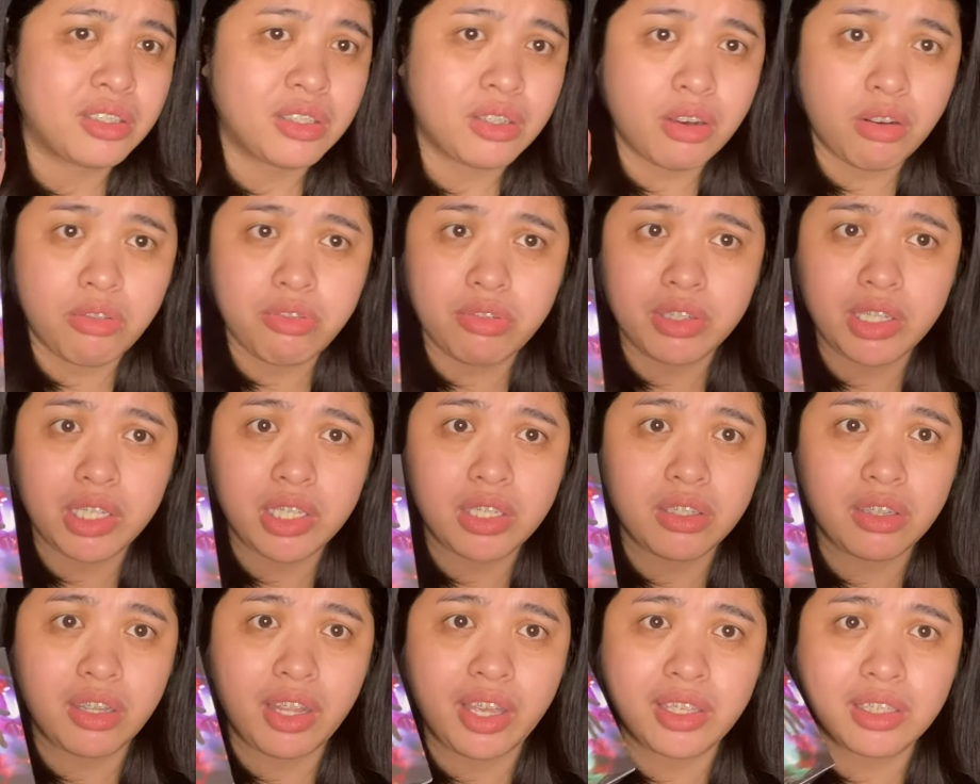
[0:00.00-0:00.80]
Hopefully
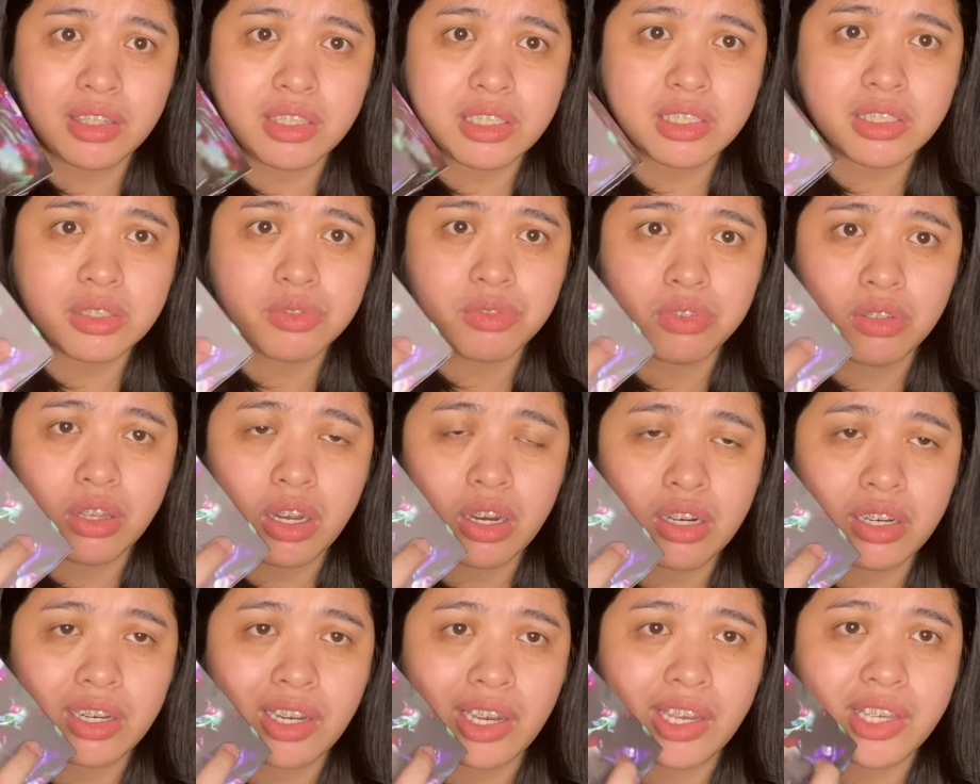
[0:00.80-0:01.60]
you like this
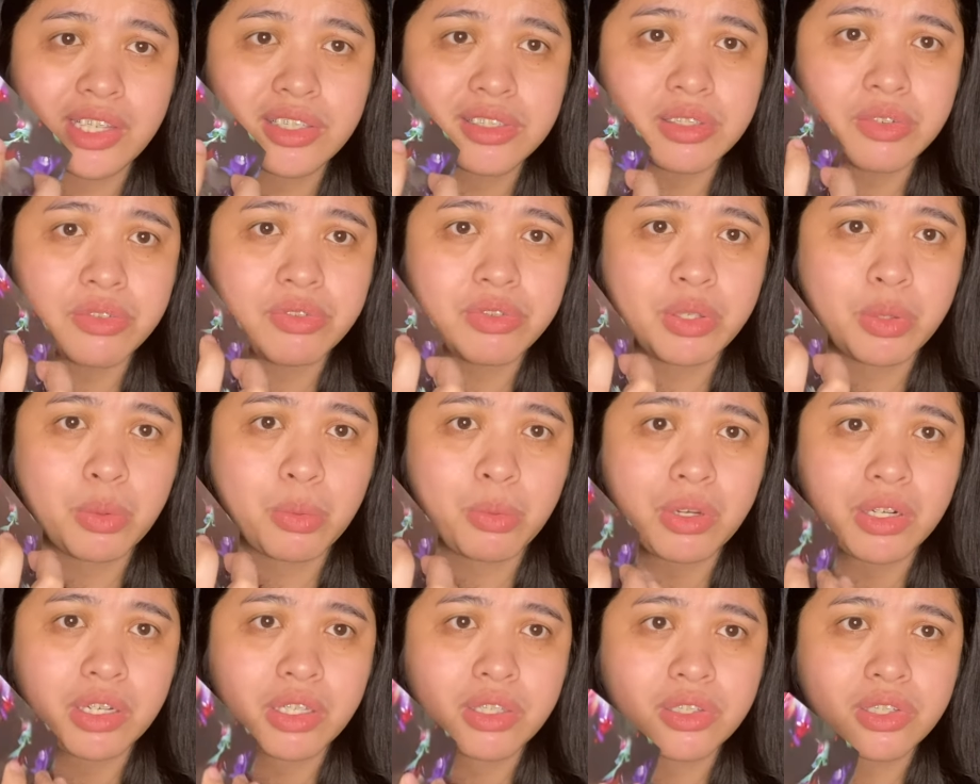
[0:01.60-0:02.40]
vlog, guys. If you
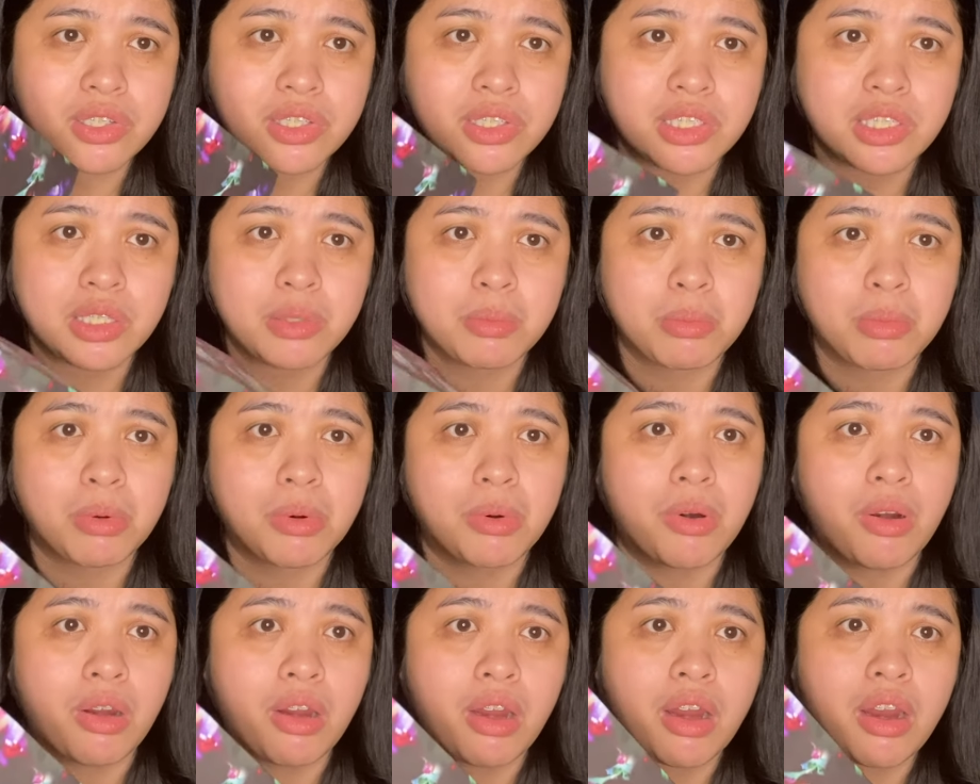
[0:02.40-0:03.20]
wanted to see
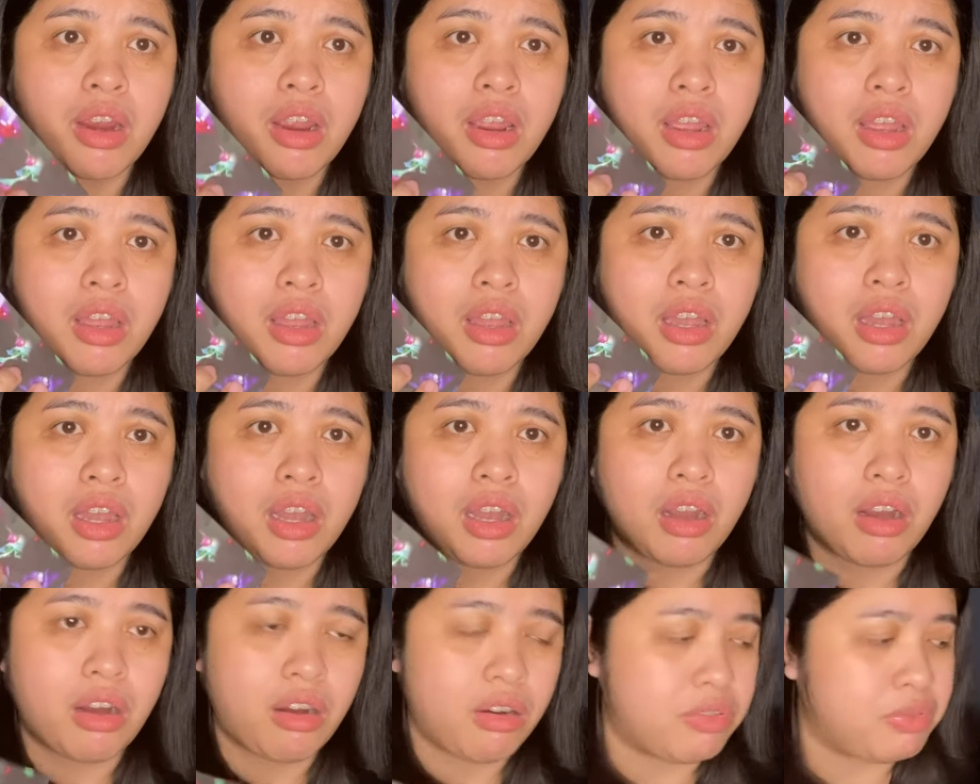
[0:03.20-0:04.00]
more
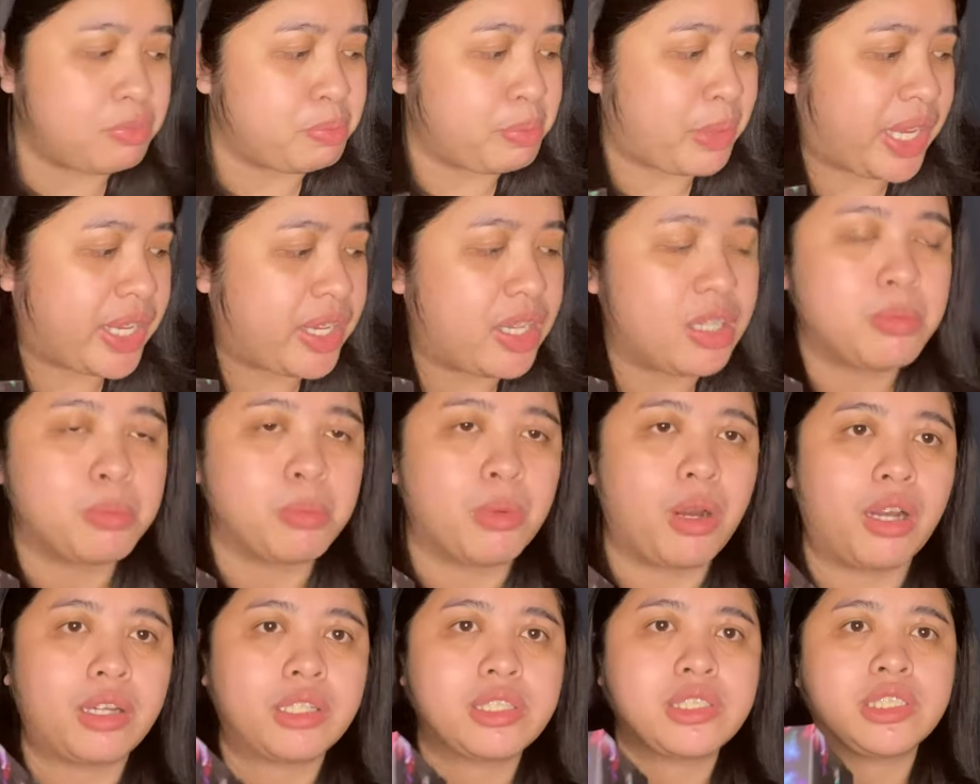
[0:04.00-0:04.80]
of my
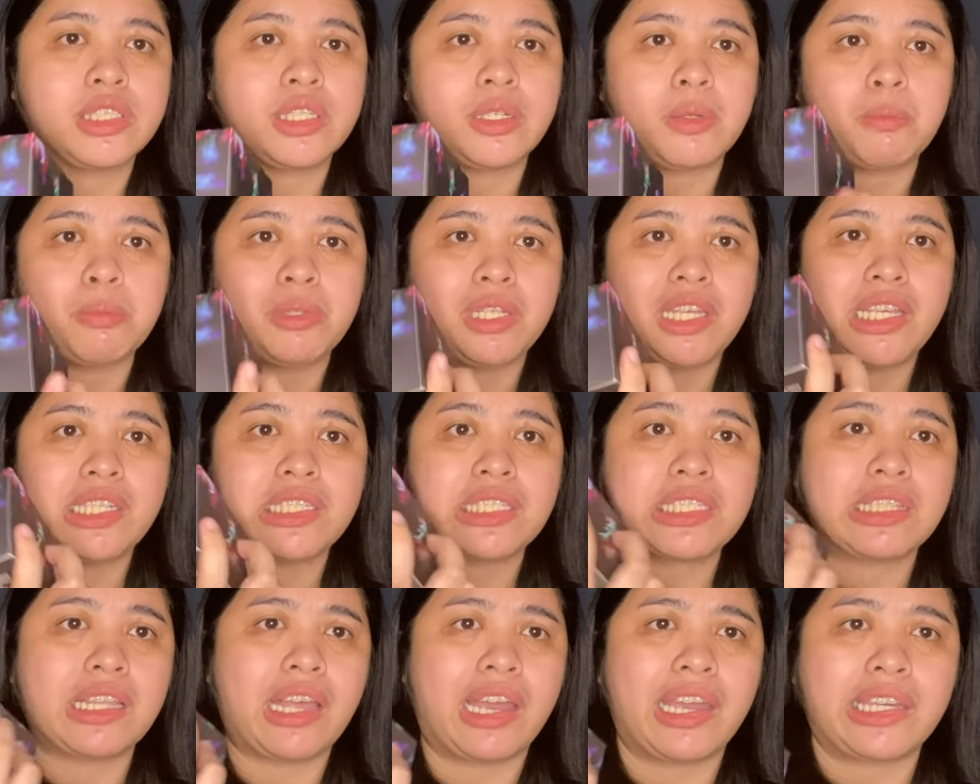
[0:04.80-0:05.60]
unboxing,
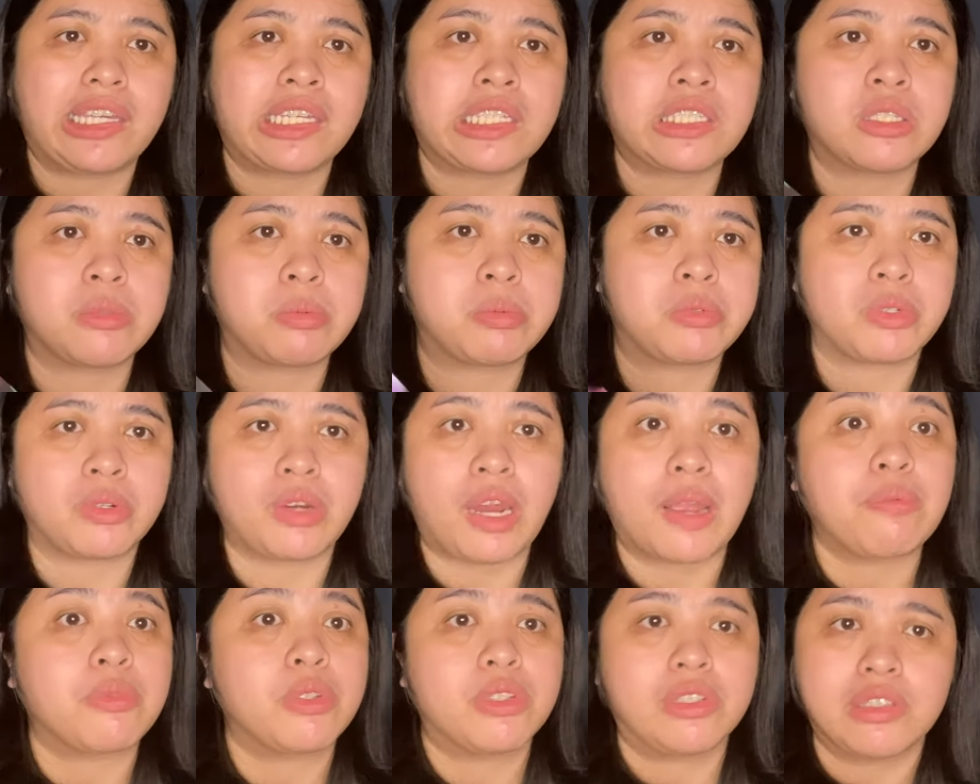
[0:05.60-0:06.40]
please like and
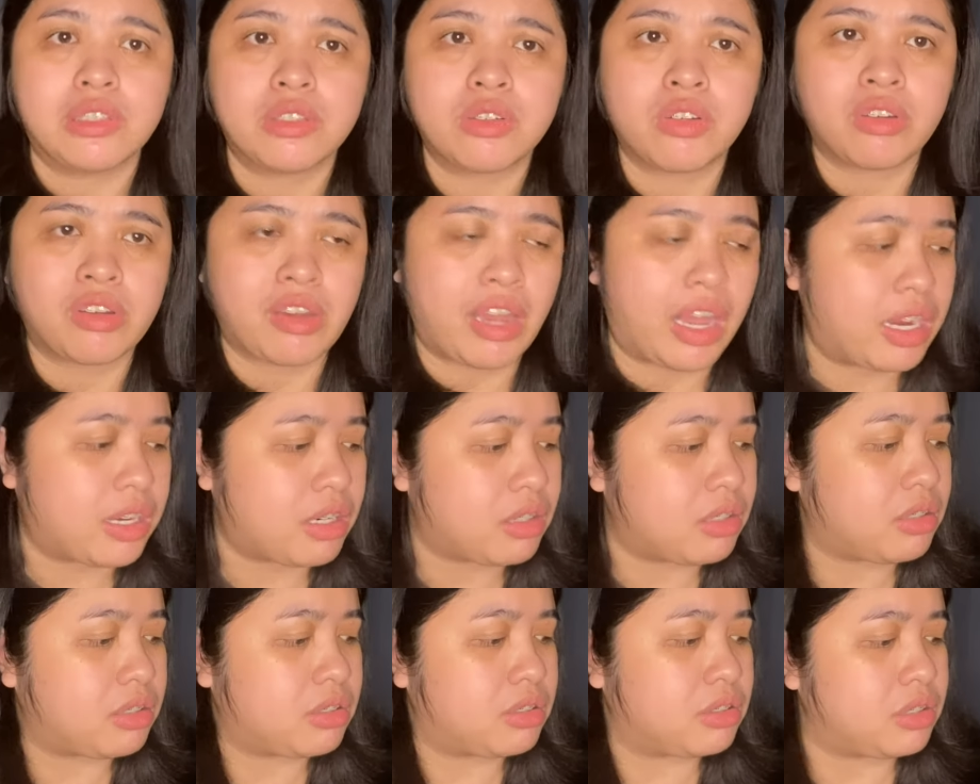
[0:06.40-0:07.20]
subscribe to this
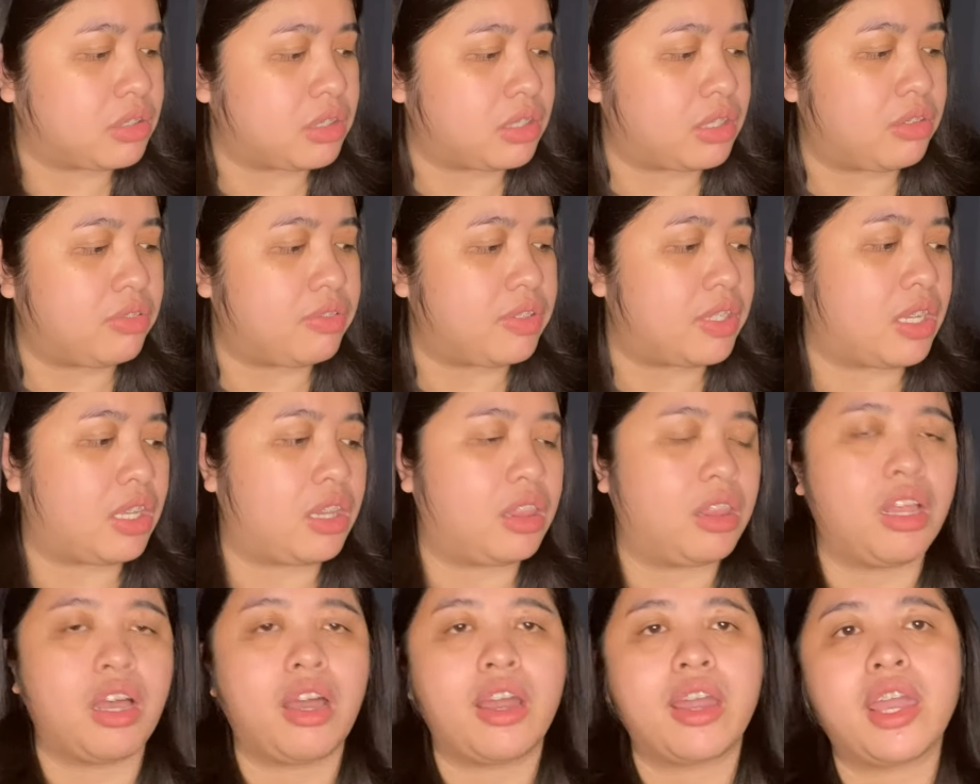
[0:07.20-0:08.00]
channel, give it a
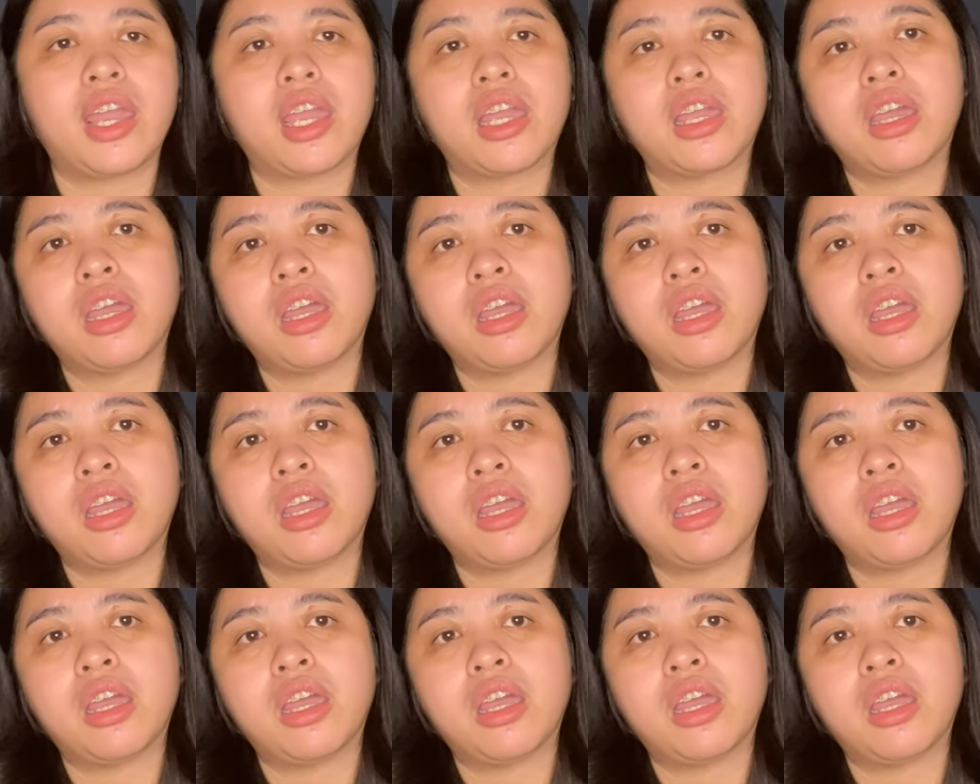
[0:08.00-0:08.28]
like,